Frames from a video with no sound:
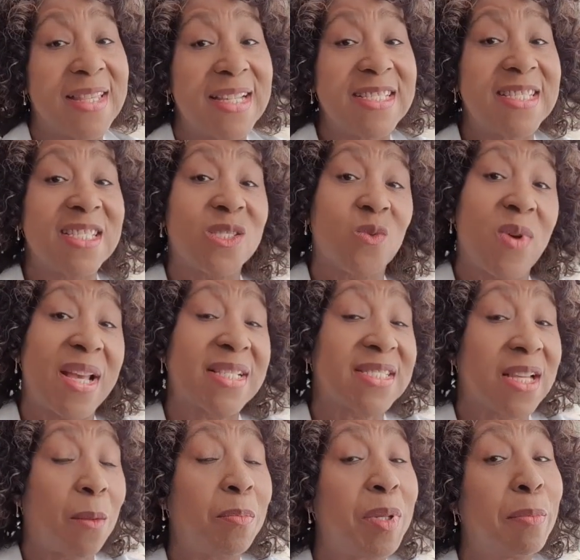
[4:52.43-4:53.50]
This is where
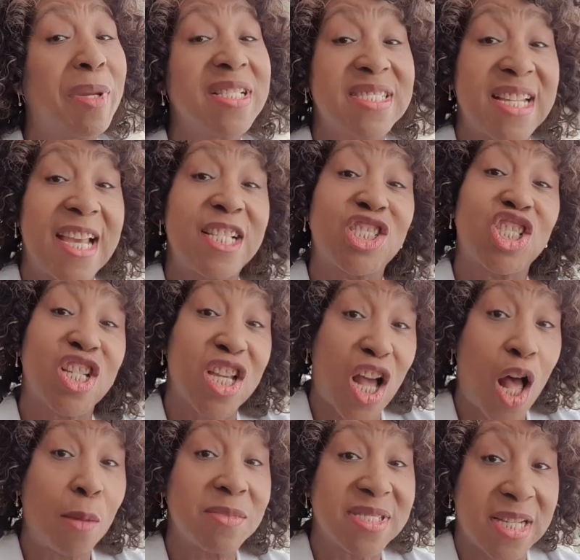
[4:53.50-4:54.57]
supplementation
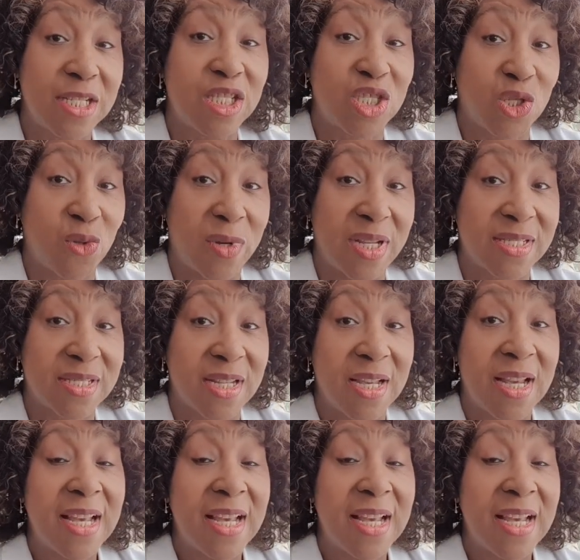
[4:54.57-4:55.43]
comes into it.